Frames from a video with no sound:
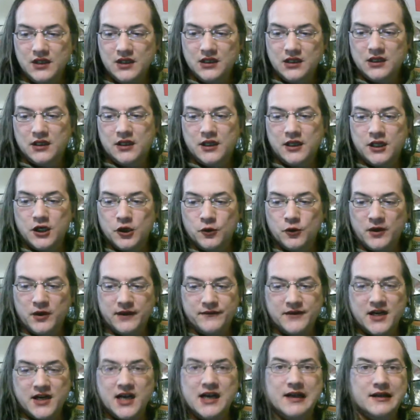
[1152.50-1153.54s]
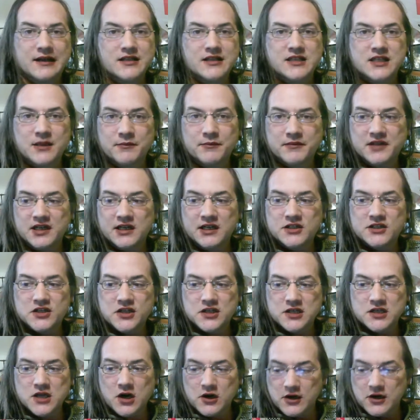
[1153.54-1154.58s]
You know, we've got something
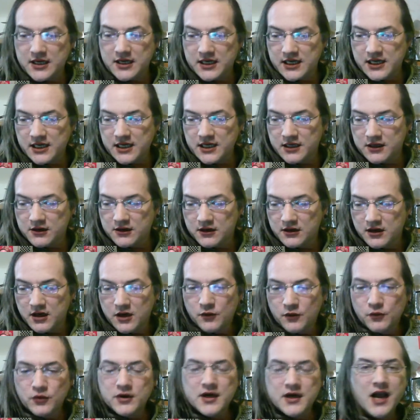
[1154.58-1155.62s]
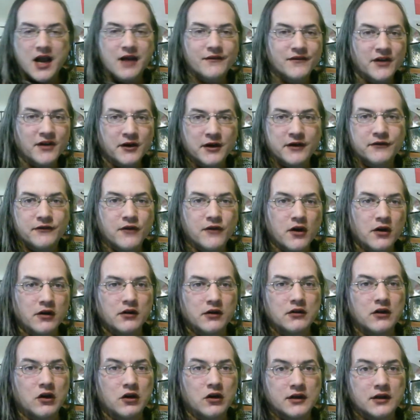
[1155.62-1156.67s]
started here. We're not very far
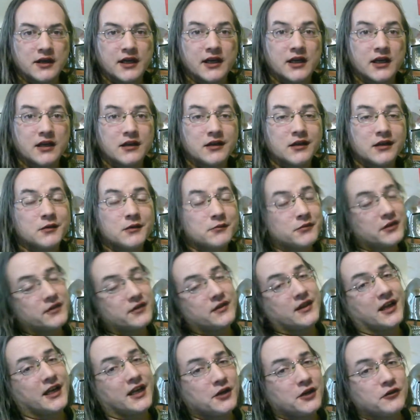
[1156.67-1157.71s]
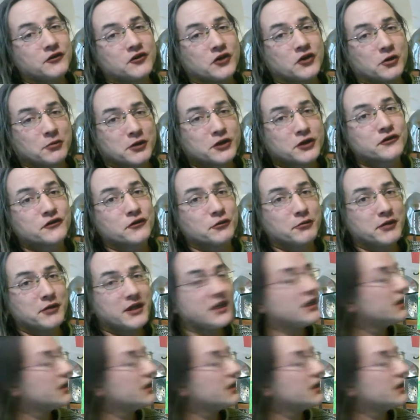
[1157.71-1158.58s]
along yet, but thank you so much for being